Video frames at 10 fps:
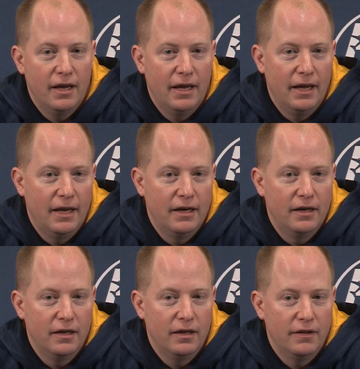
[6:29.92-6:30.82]

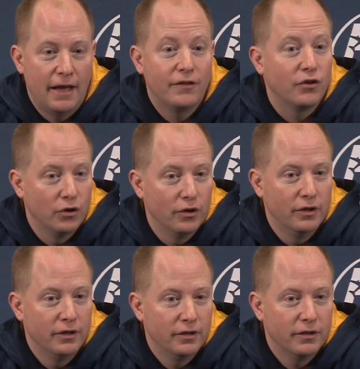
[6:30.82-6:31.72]
And that's
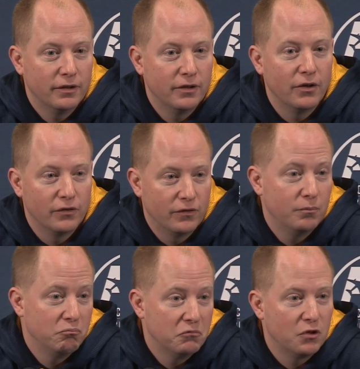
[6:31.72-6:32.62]
good because
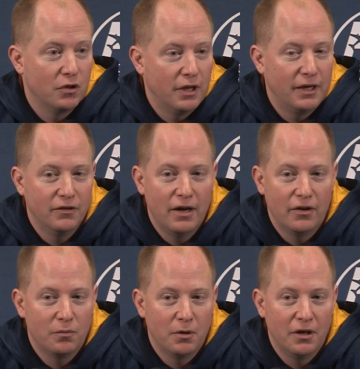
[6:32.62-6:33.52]
it's good that he led
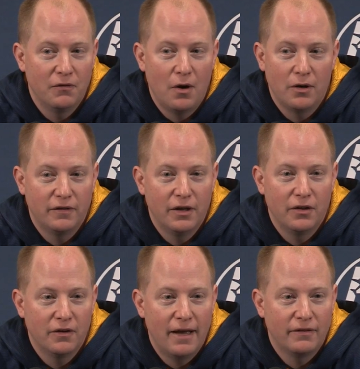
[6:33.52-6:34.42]
us. But if I were to tell you
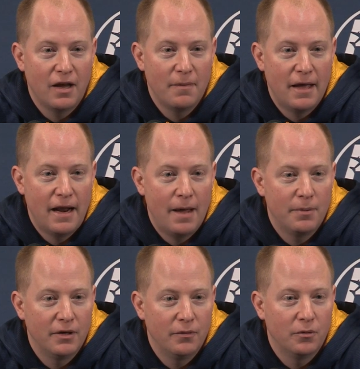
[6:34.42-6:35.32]
the last time that
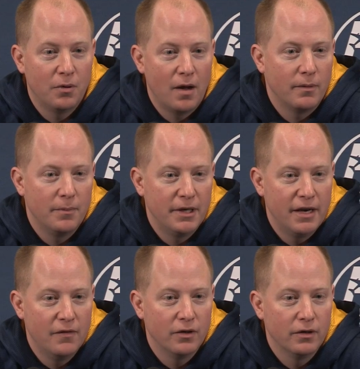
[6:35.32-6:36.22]
happened, it would probably be
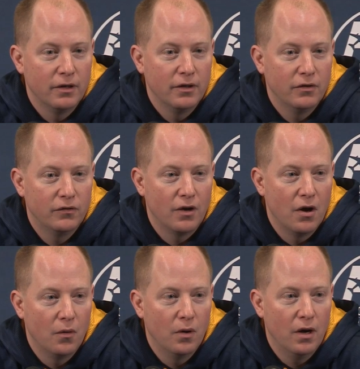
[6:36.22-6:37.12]
never.
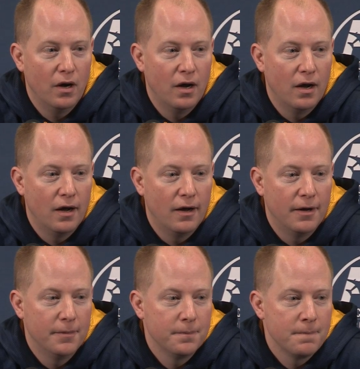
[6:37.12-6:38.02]
So,
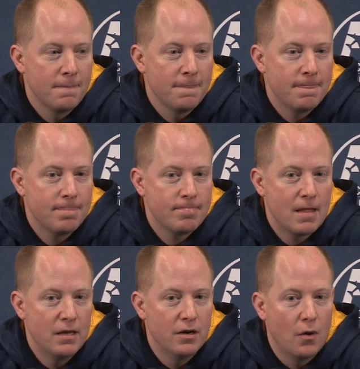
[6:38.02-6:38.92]
uh,
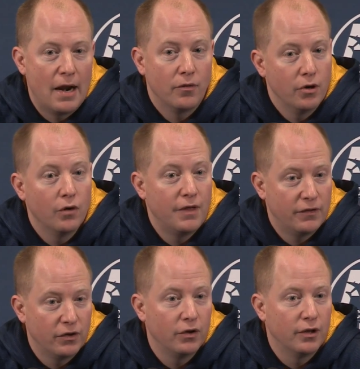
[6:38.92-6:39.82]
you know, I don't know if
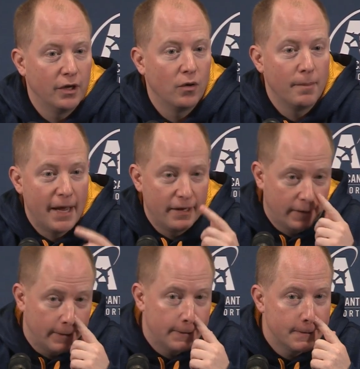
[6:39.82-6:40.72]
that's a good thing or a bad
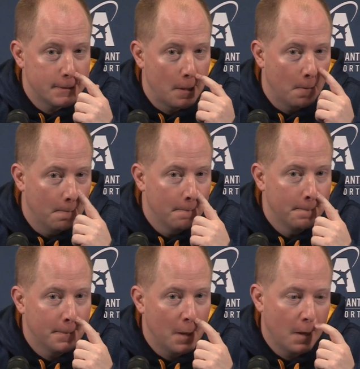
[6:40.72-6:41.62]
thing. So,
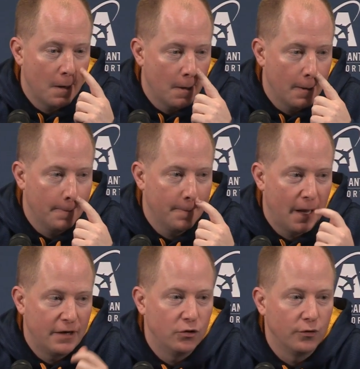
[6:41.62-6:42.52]
uh,
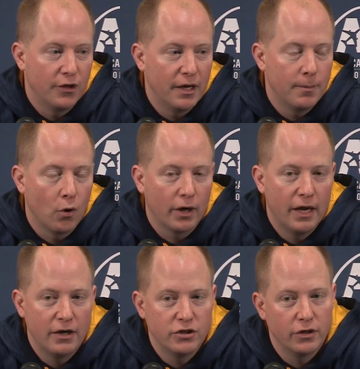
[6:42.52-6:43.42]
I do think Mark
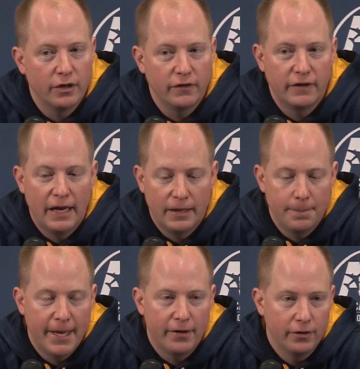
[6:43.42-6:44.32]
Henninger is getting
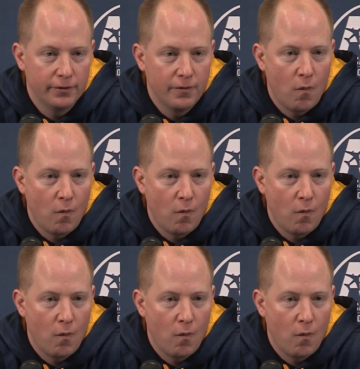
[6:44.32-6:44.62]
better.